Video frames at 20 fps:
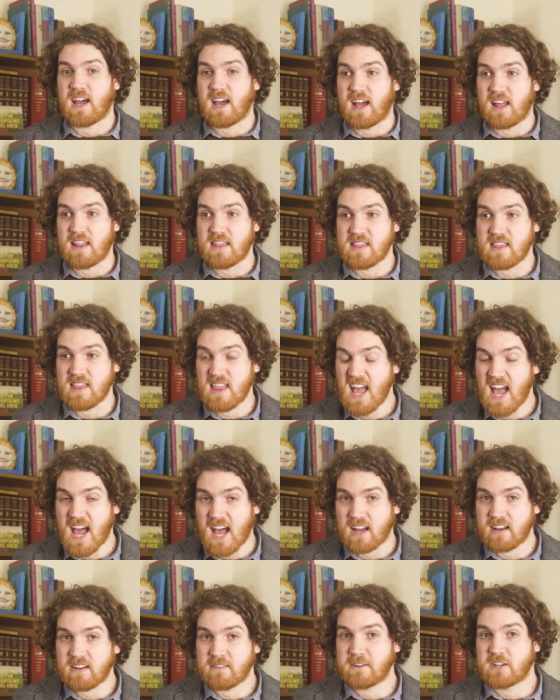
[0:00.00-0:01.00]
and
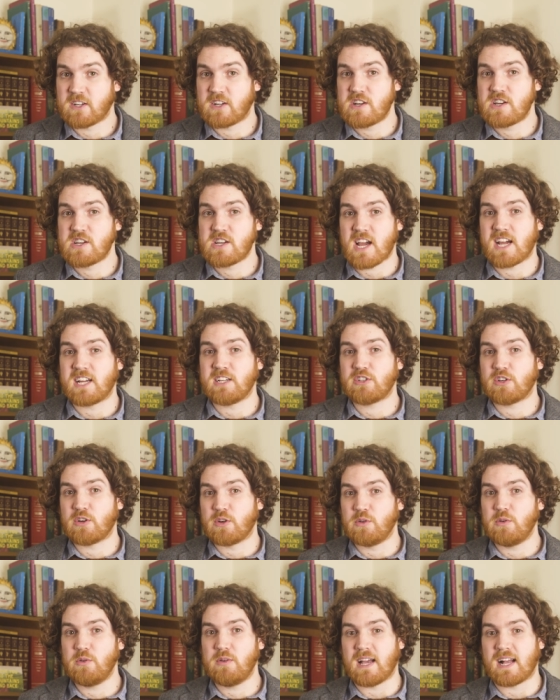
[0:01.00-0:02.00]
that could change
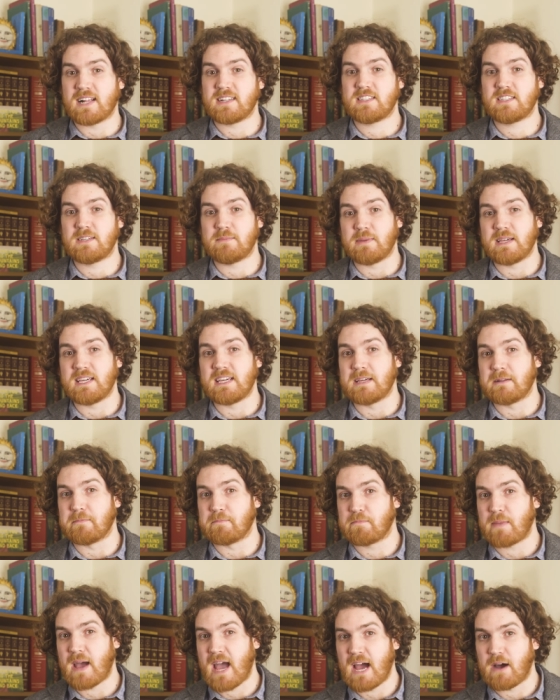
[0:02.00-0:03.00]
who gets to be in
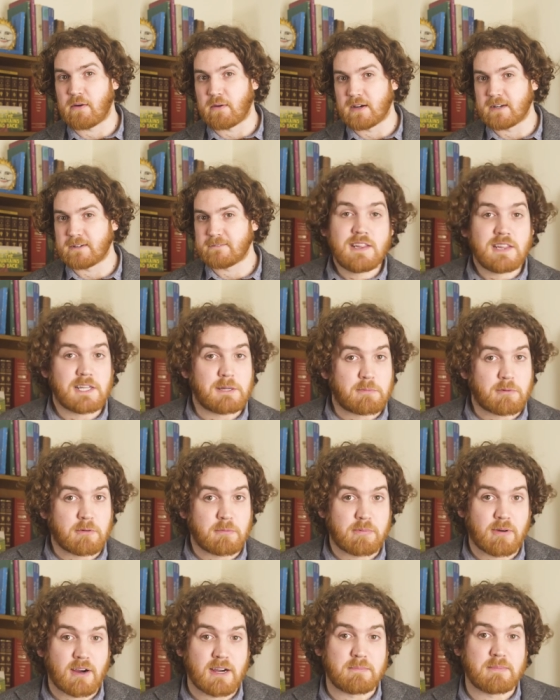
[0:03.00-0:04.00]
power. Liberal
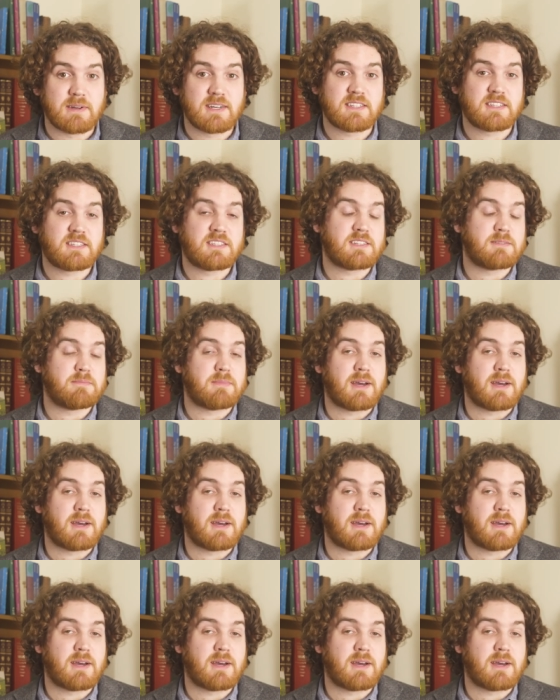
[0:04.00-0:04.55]
Prime Minister